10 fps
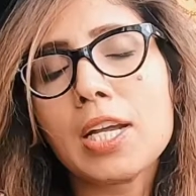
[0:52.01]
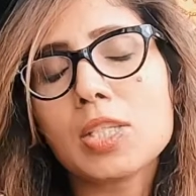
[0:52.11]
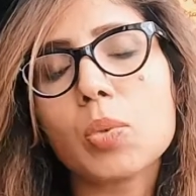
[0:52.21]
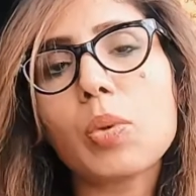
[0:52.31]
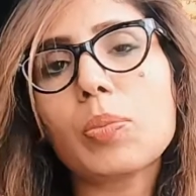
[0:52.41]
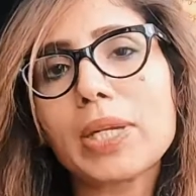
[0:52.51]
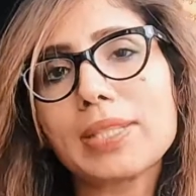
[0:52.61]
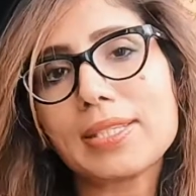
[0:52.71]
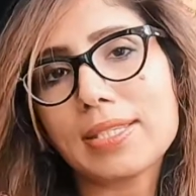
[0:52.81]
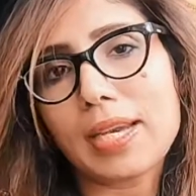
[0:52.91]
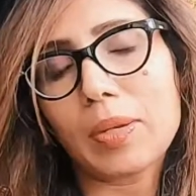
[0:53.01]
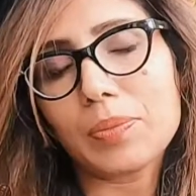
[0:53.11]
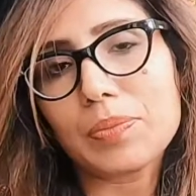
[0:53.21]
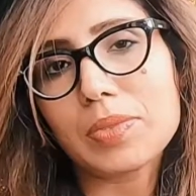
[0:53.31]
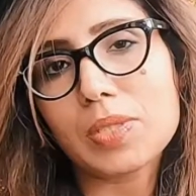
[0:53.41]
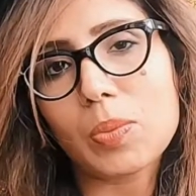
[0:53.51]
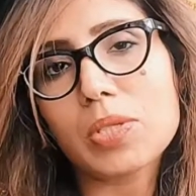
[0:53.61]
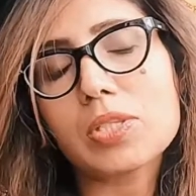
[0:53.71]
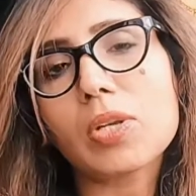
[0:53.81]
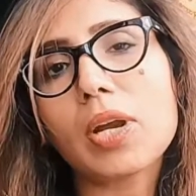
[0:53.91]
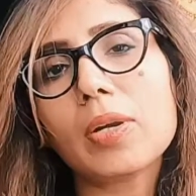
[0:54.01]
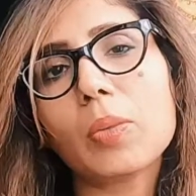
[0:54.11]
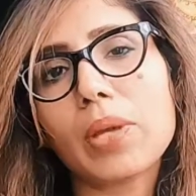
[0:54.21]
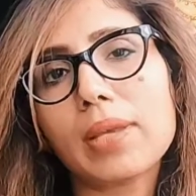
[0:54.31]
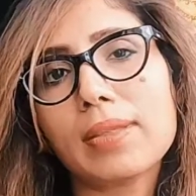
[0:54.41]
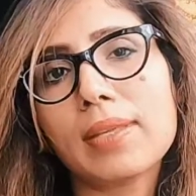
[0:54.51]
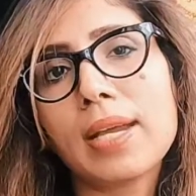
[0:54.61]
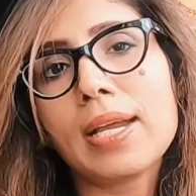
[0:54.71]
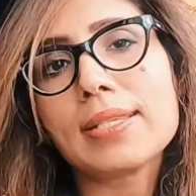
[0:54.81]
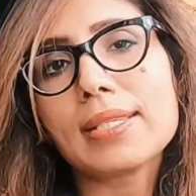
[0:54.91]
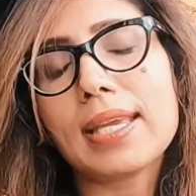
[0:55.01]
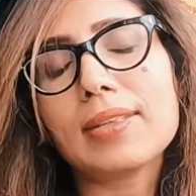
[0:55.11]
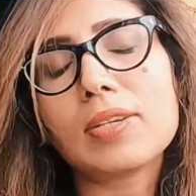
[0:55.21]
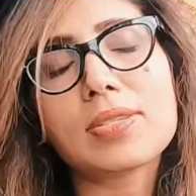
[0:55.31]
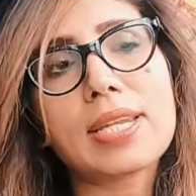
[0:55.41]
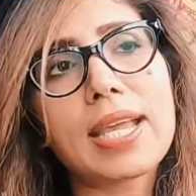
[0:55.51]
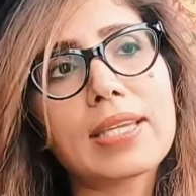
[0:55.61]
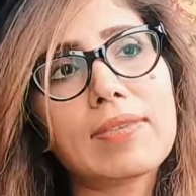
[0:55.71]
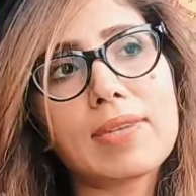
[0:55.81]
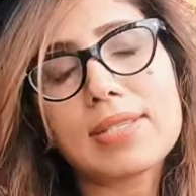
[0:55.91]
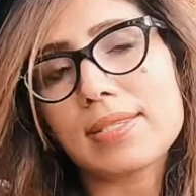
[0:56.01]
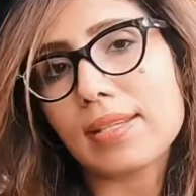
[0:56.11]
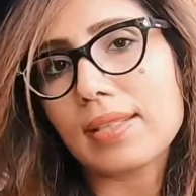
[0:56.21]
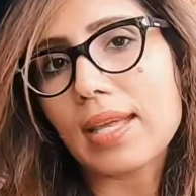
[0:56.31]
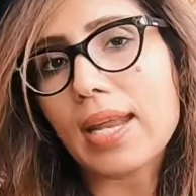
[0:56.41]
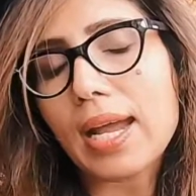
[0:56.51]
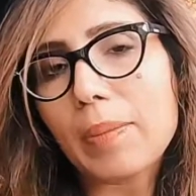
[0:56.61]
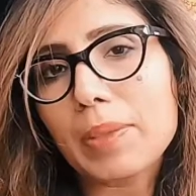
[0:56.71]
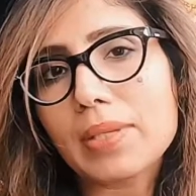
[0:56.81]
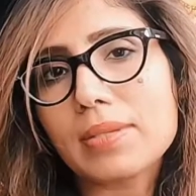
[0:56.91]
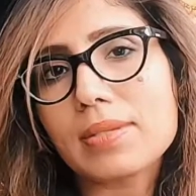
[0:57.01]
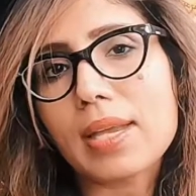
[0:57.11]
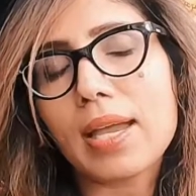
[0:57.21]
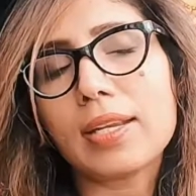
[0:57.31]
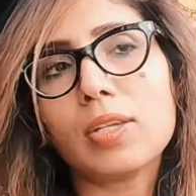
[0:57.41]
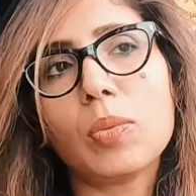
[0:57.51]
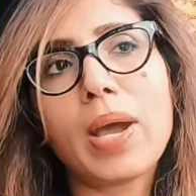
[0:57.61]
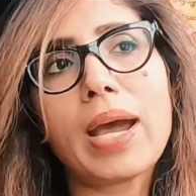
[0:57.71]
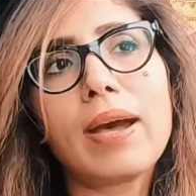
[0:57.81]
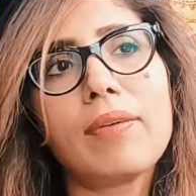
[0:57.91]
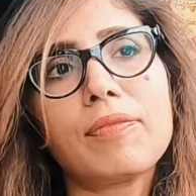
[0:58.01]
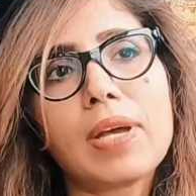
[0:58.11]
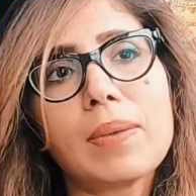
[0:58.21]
So we'll break this down. So we'll start with, say there's a negative incident that happens and you have